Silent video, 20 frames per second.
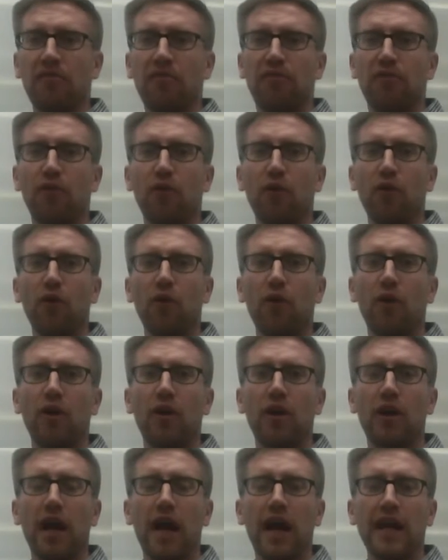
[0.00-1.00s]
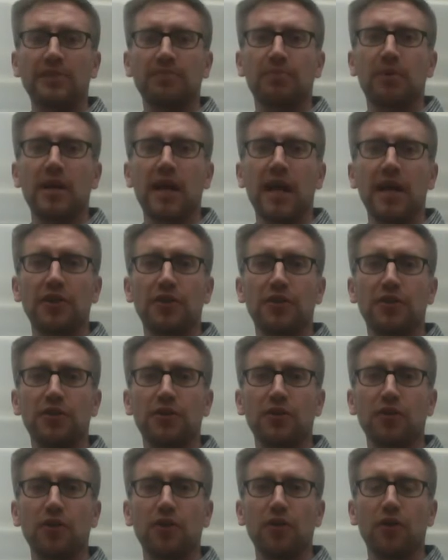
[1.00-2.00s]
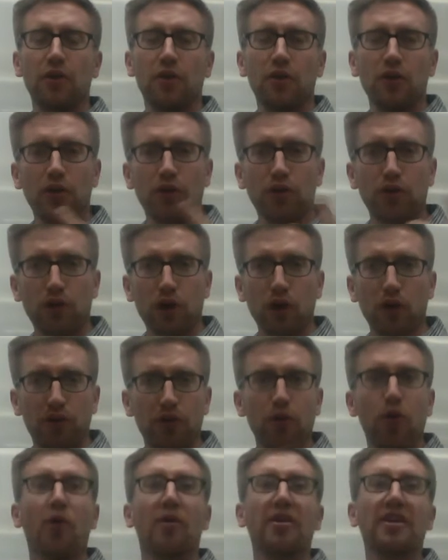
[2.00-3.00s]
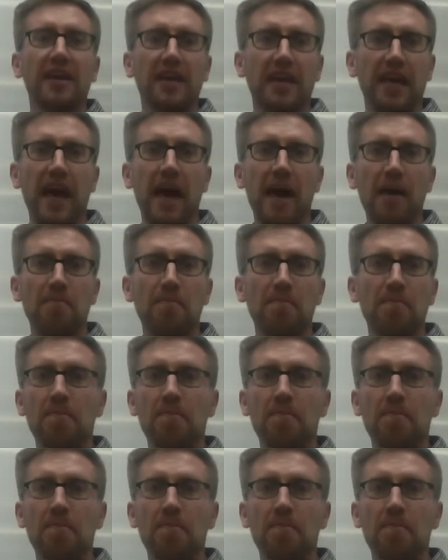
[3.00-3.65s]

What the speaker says: for exponential growth or decay.